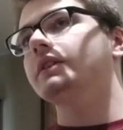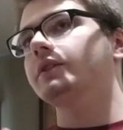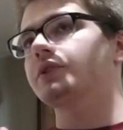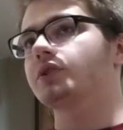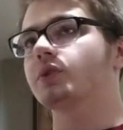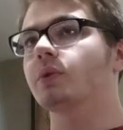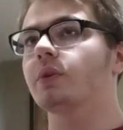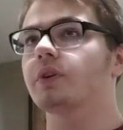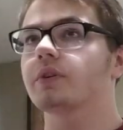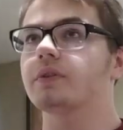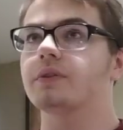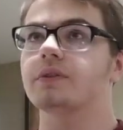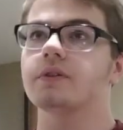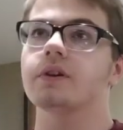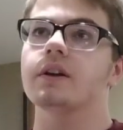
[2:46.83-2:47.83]

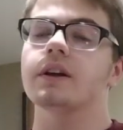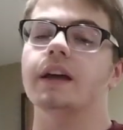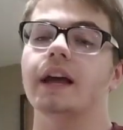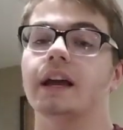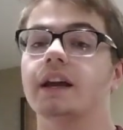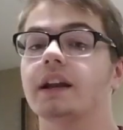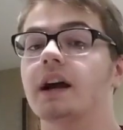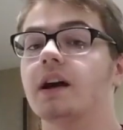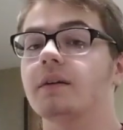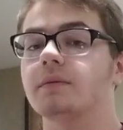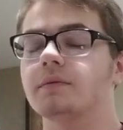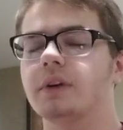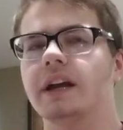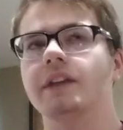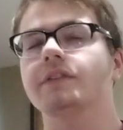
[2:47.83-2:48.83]
historical, economic.
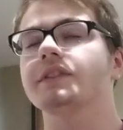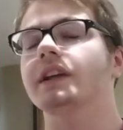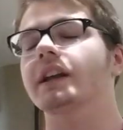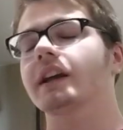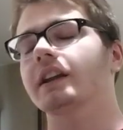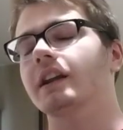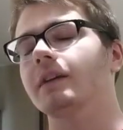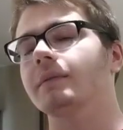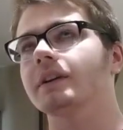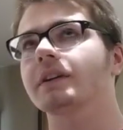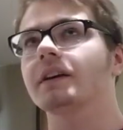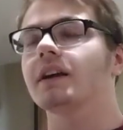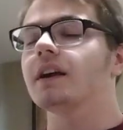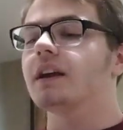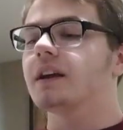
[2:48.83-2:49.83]
I already said economic.
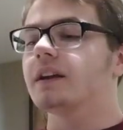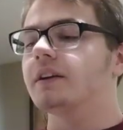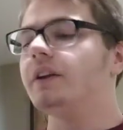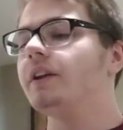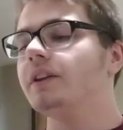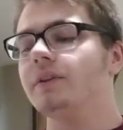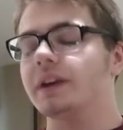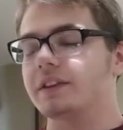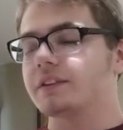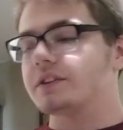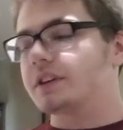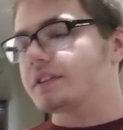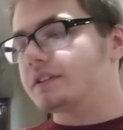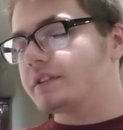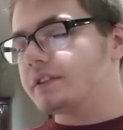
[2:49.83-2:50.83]
You get the
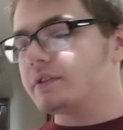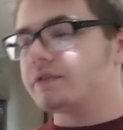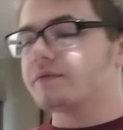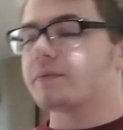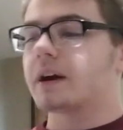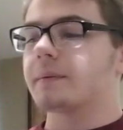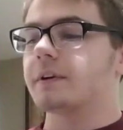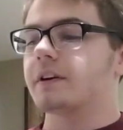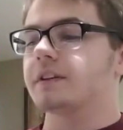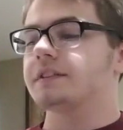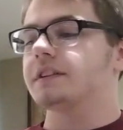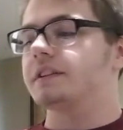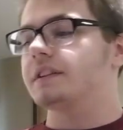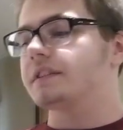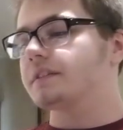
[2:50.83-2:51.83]
gist. You've probably already
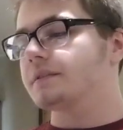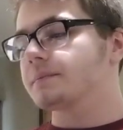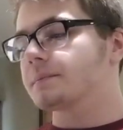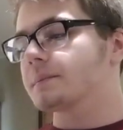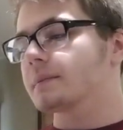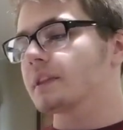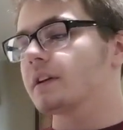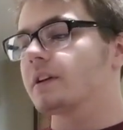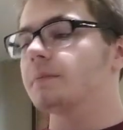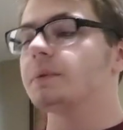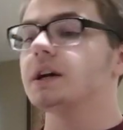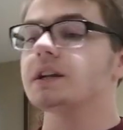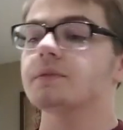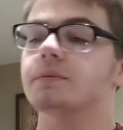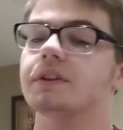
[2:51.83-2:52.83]
seen these.
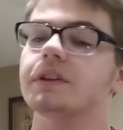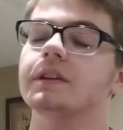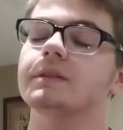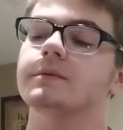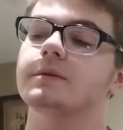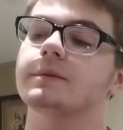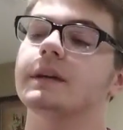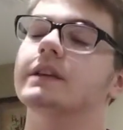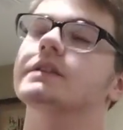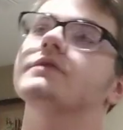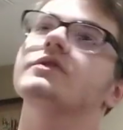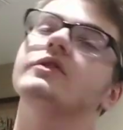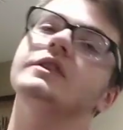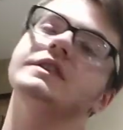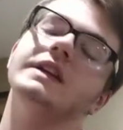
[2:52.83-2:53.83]
But within these
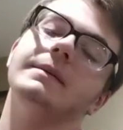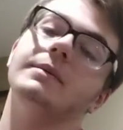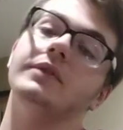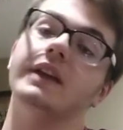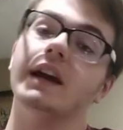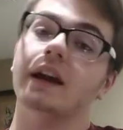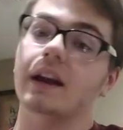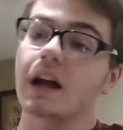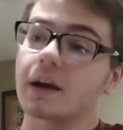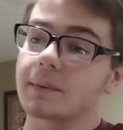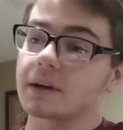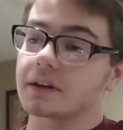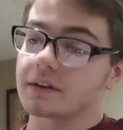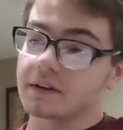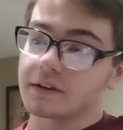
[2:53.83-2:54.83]
perspectives, for example, the
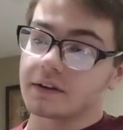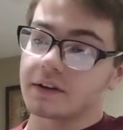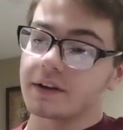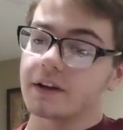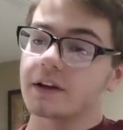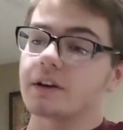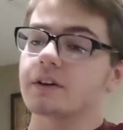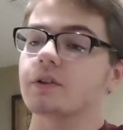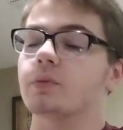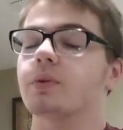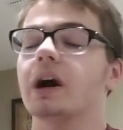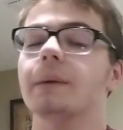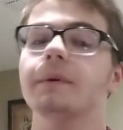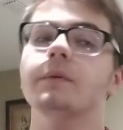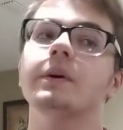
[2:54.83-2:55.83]
economic, you'll
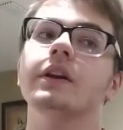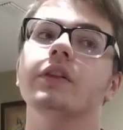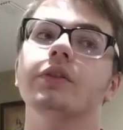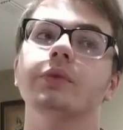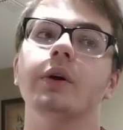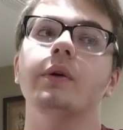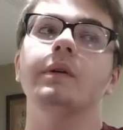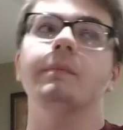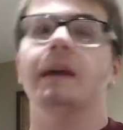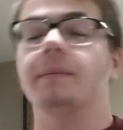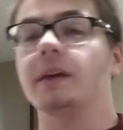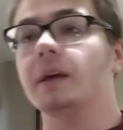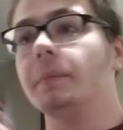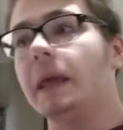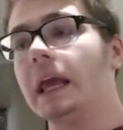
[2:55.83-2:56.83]
probably want to throw in
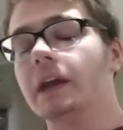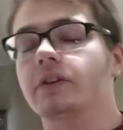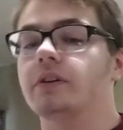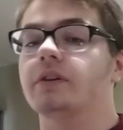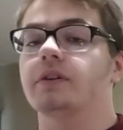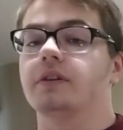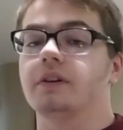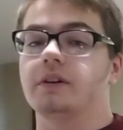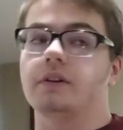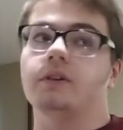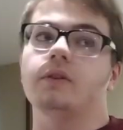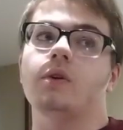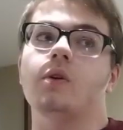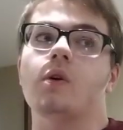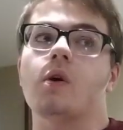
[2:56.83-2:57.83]
maybe a banker
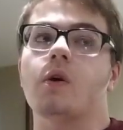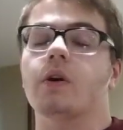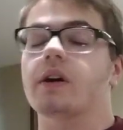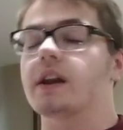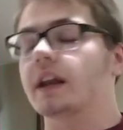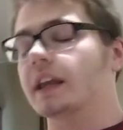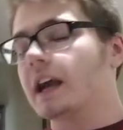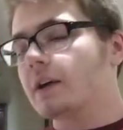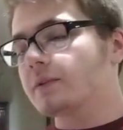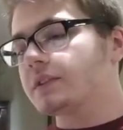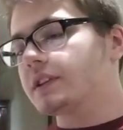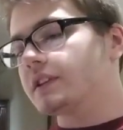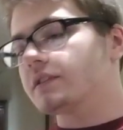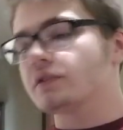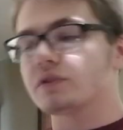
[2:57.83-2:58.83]
or an
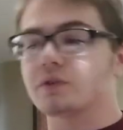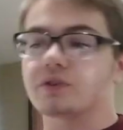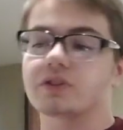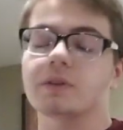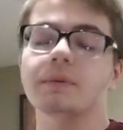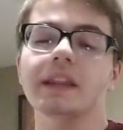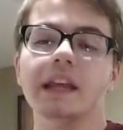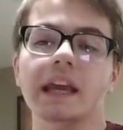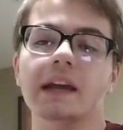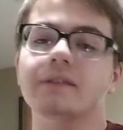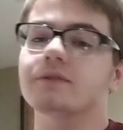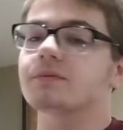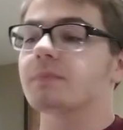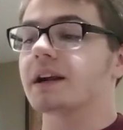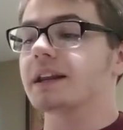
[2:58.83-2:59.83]
accountant or someone that
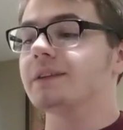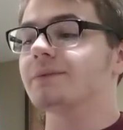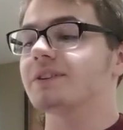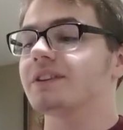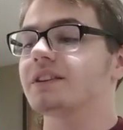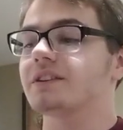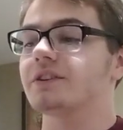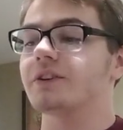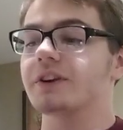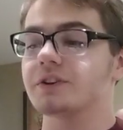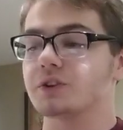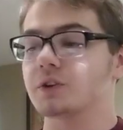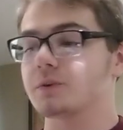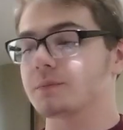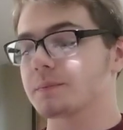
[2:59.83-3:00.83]
handles money within your
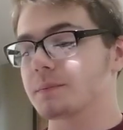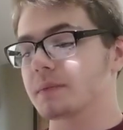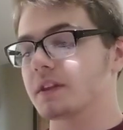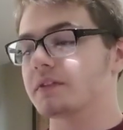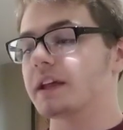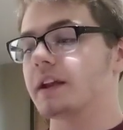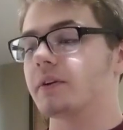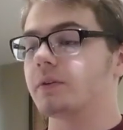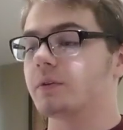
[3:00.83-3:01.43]
issue that